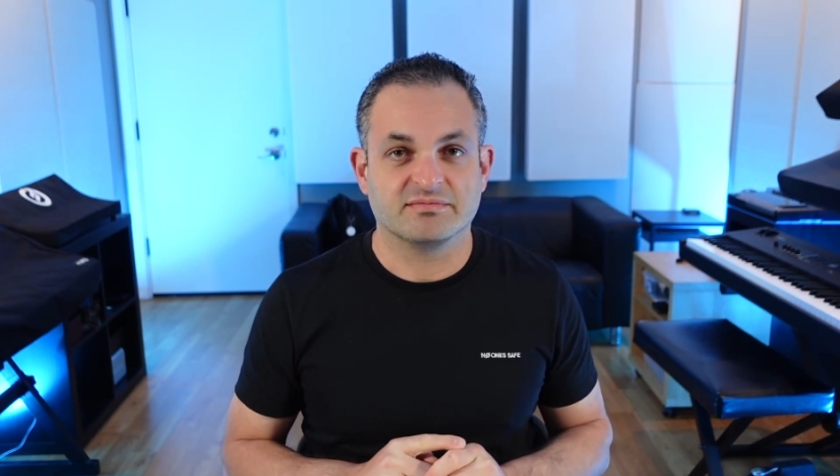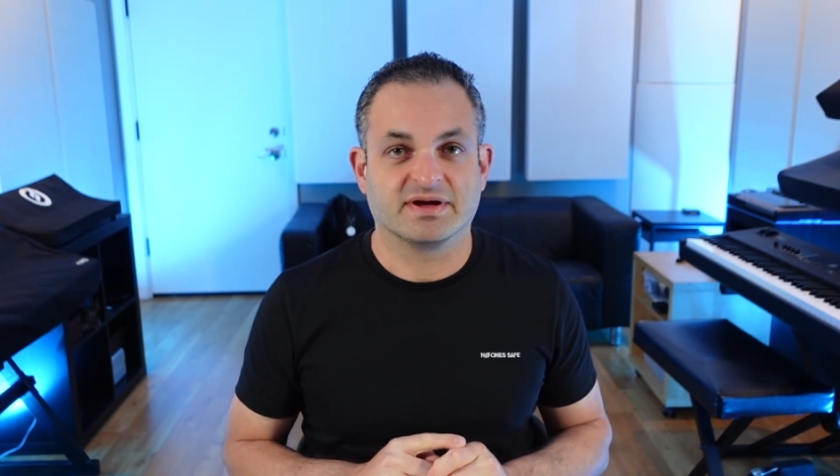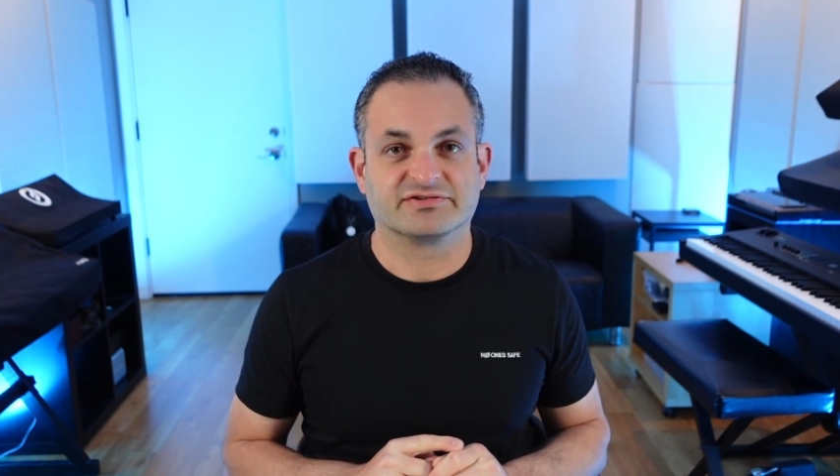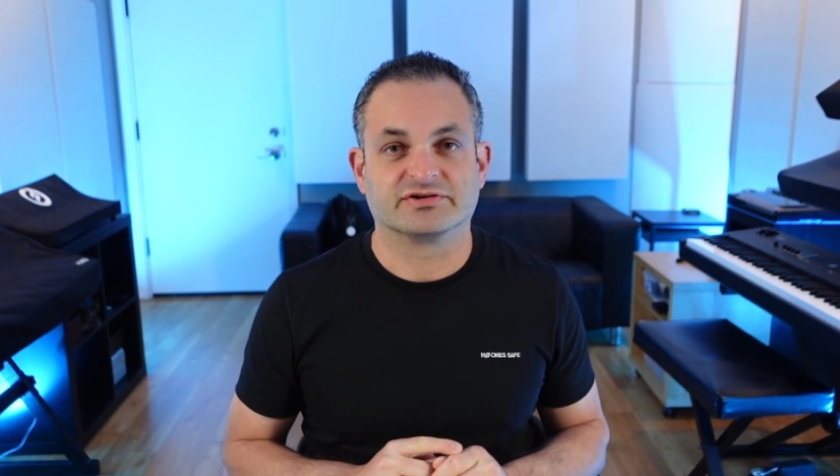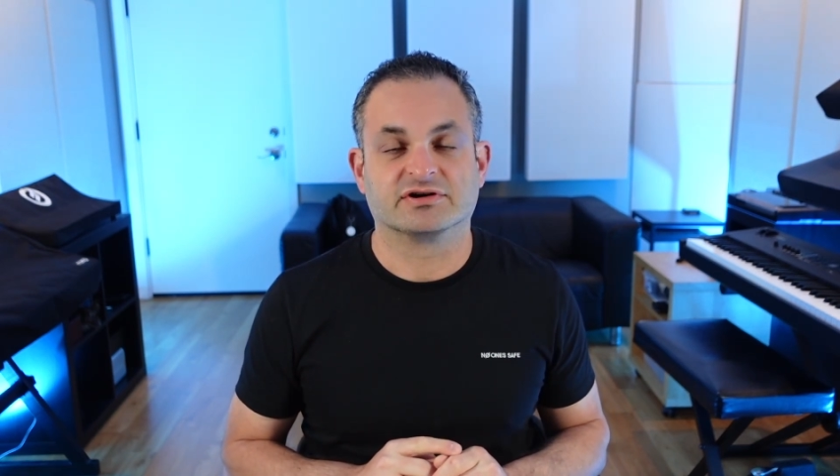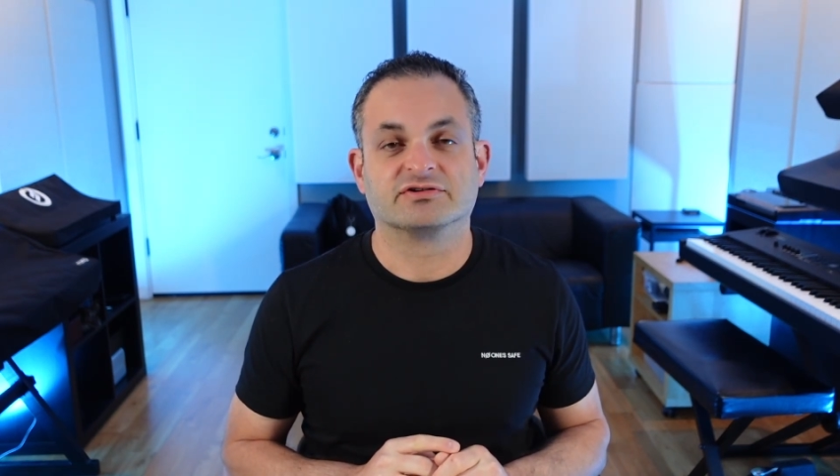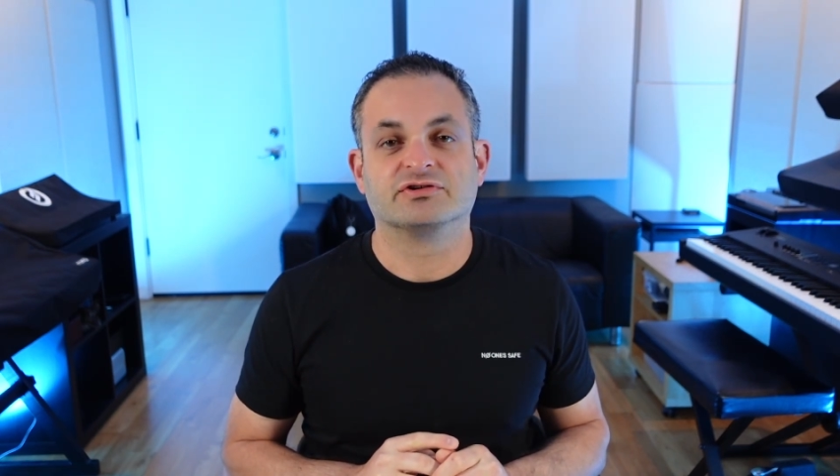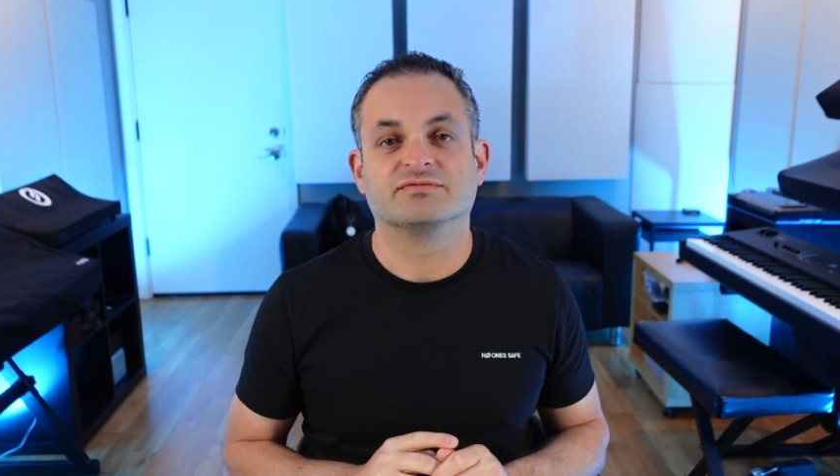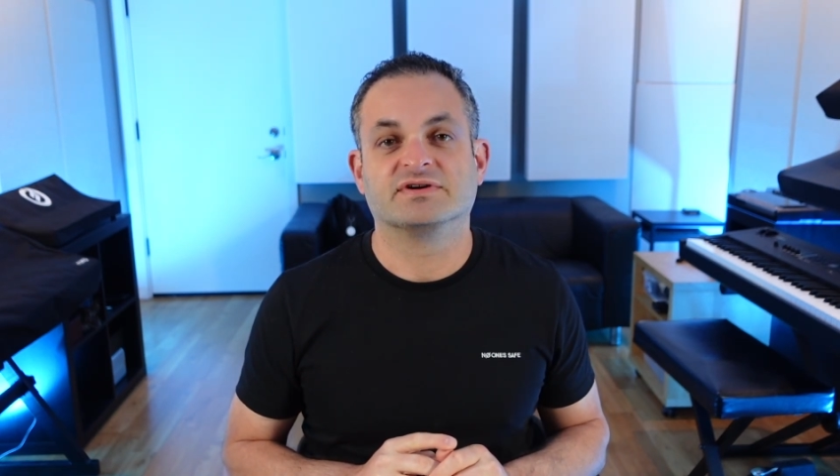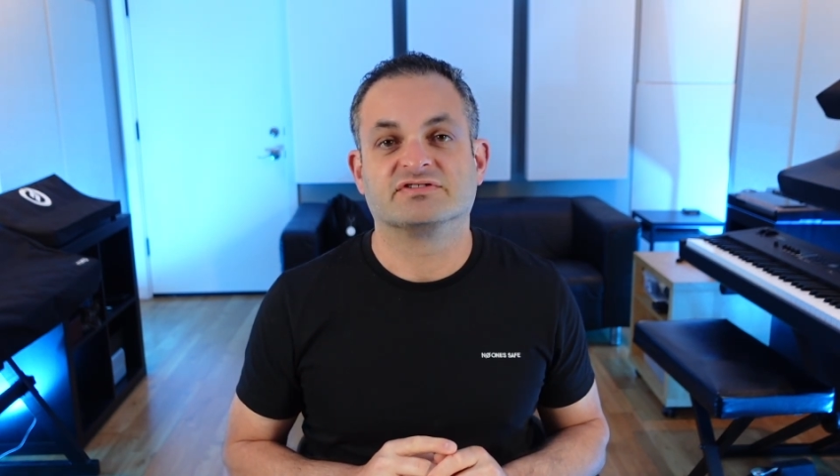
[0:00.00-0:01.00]
make sure
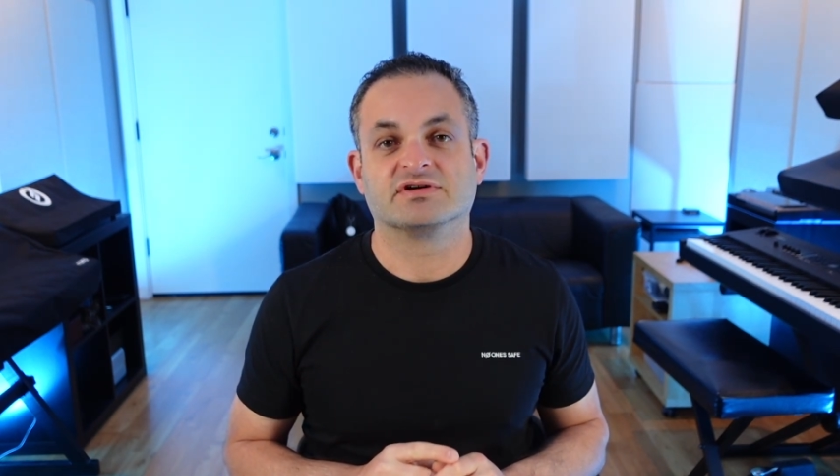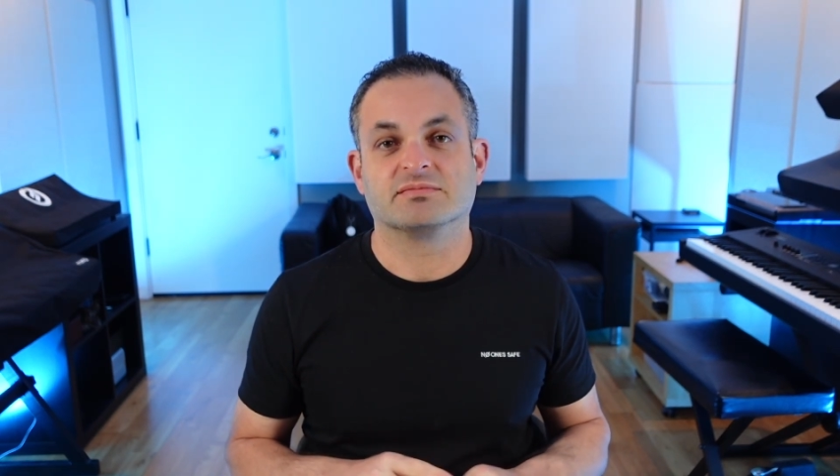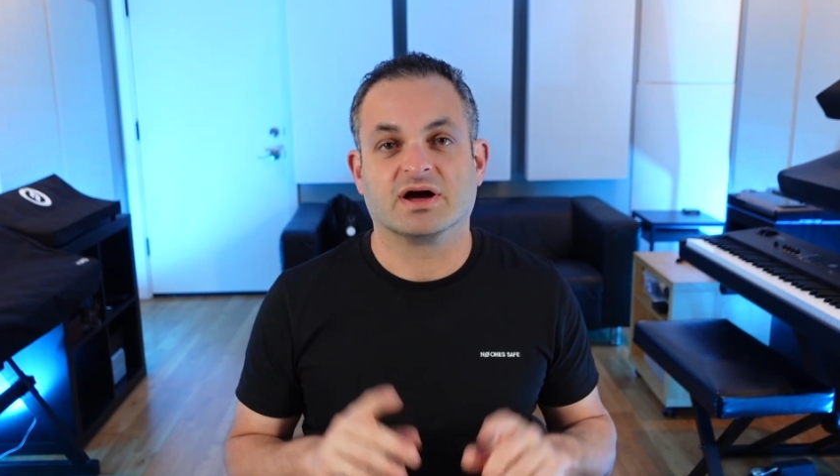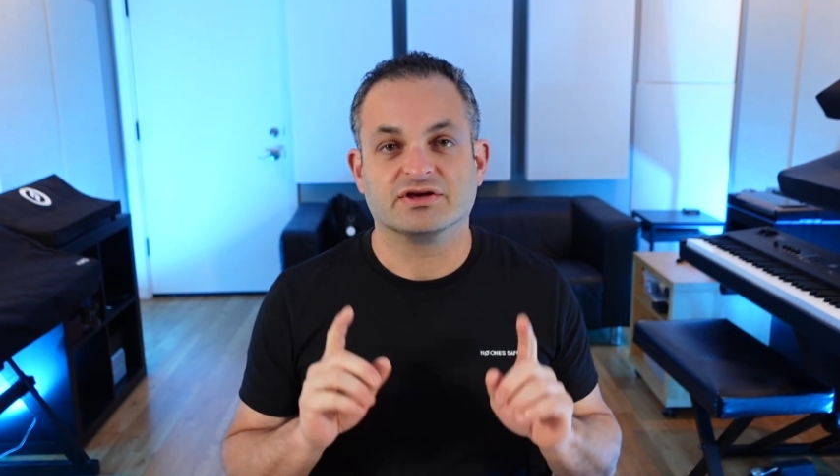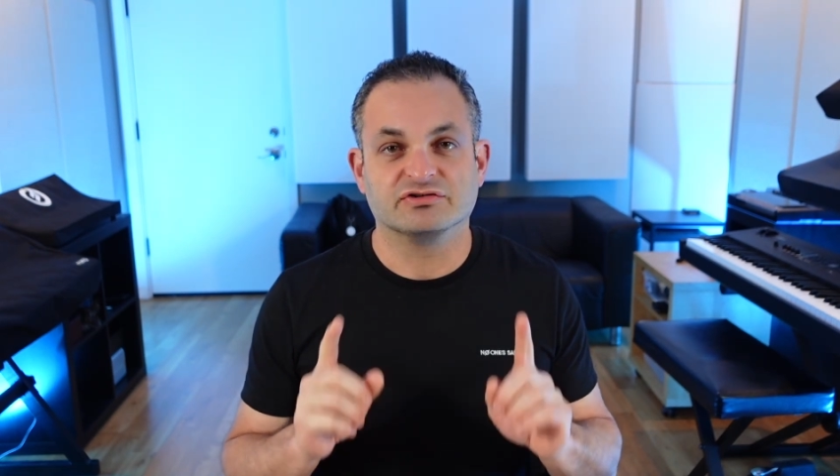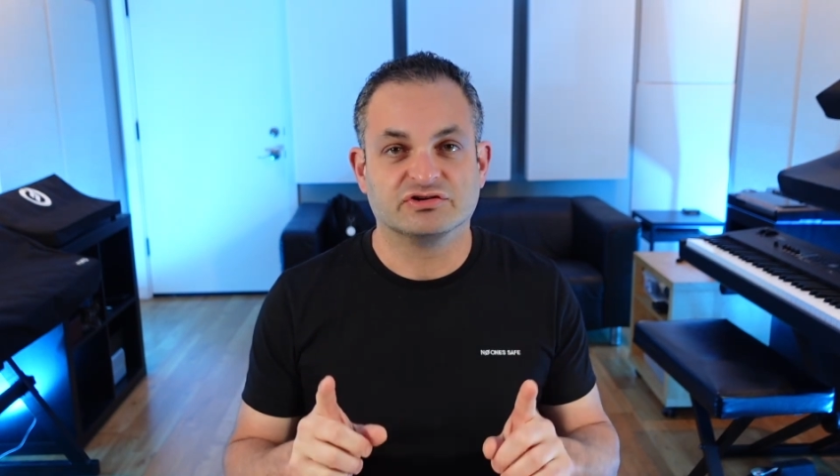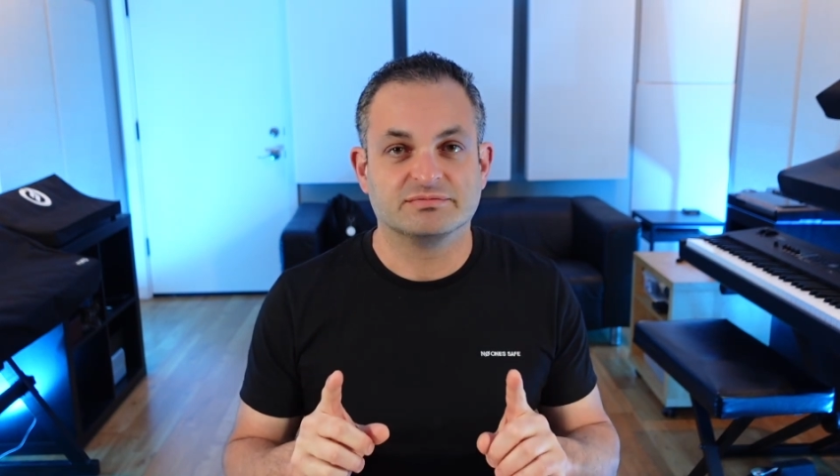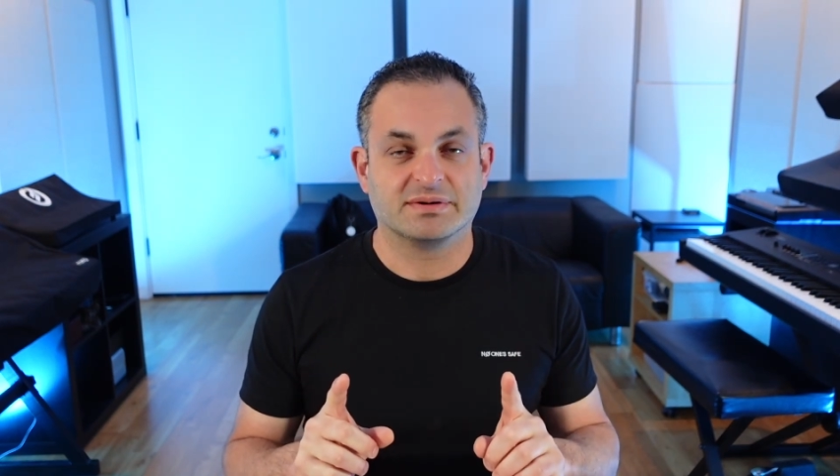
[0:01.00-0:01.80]
to visit my YouTube